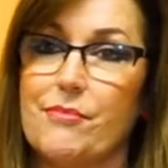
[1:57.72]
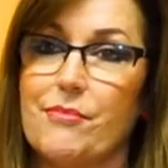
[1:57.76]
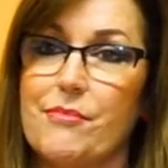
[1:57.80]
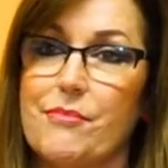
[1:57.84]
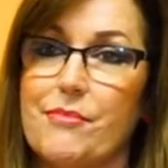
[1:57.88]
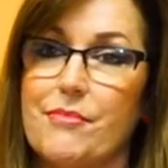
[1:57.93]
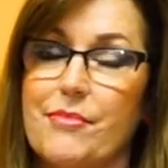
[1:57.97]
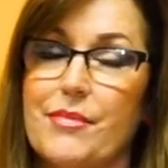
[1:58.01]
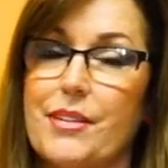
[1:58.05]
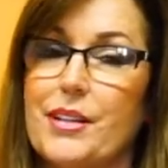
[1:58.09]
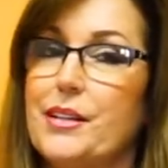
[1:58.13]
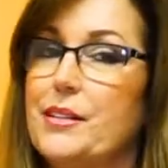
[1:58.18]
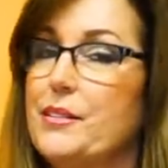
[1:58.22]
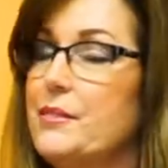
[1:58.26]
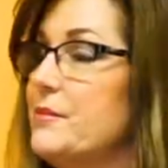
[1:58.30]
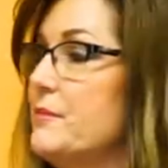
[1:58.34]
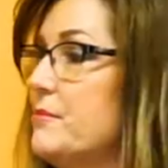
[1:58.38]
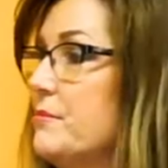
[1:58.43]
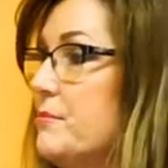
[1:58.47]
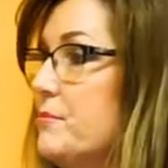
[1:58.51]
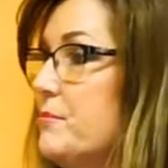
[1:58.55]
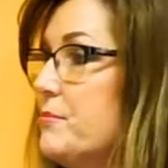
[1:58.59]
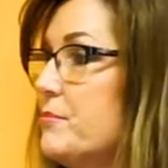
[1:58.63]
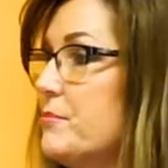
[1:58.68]

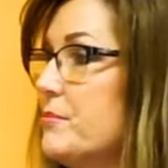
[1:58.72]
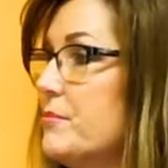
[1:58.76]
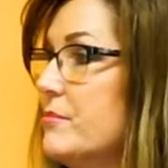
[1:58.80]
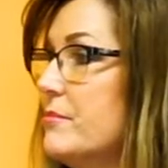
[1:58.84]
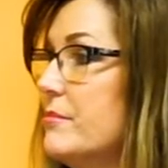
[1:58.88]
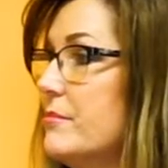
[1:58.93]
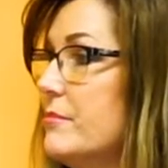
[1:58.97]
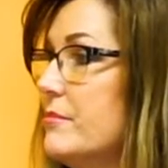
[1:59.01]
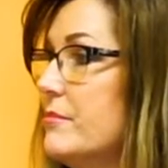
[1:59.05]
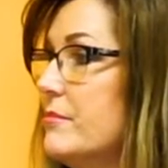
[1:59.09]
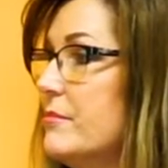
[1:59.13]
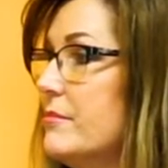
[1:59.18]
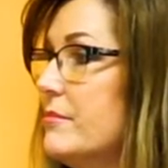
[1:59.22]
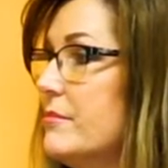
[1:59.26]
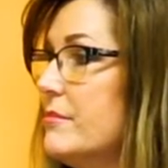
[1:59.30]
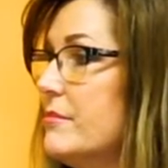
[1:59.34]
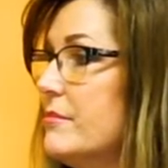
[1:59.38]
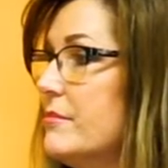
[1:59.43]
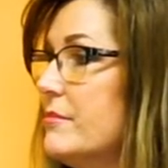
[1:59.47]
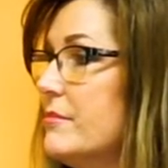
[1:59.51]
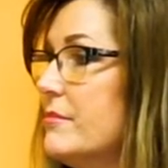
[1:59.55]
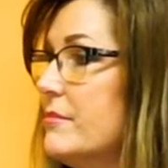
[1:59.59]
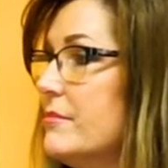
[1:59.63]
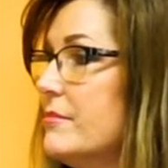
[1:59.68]

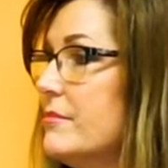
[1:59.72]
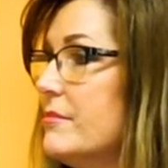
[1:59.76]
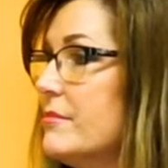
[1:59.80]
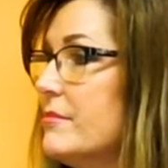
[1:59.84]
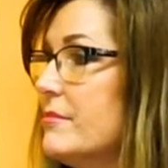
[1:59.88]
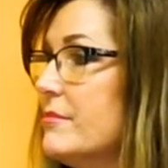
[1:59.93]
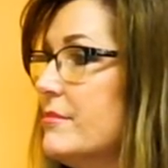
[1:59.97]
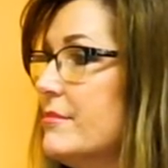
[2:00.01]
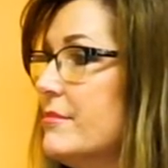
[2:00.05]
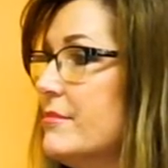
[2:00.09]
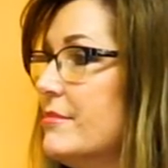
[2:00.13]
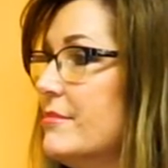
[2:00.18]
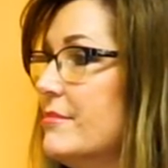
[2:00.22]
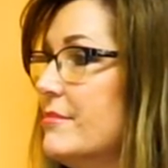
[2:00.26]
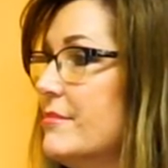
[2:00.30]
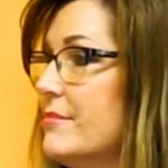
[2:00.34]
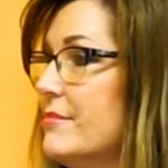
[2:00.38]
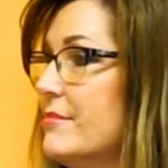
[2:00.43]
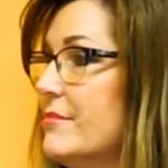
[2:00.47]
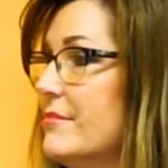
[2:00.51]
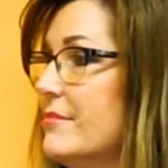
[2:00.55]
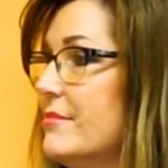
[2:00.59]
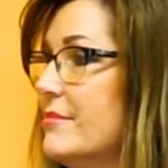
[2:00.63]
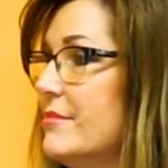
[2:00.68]

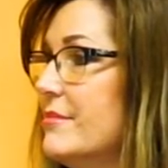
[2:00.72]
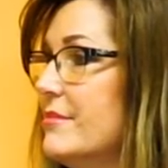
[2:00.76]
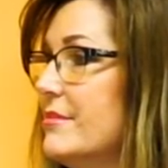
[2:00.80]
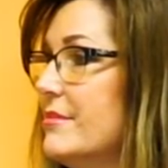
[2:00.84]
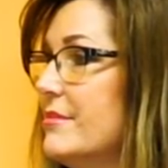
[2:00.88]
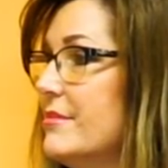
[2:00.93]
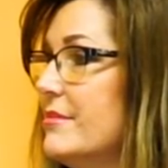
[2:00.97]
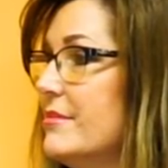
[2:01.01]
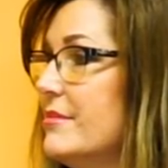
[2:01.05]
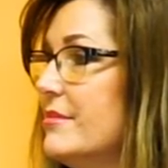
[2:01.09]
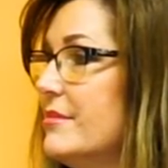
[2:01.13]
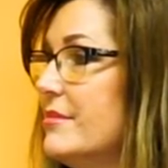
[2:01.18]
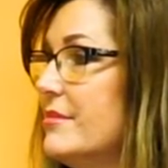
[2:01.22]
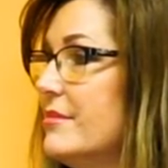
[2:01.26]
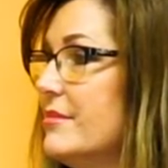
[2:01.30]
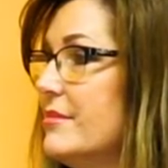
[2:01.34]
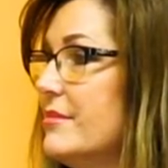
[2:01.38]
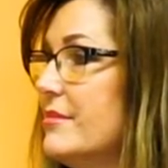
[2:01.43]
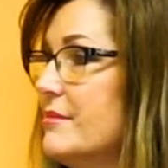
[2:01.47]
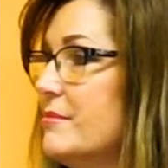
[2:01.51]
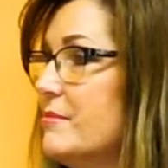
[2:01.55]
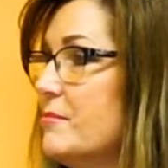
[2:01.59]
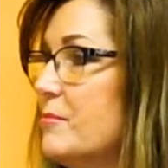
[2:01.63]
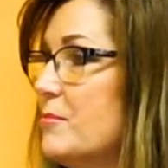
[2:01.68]

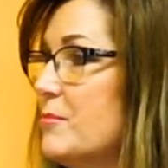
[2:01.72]
The person shown says nothing.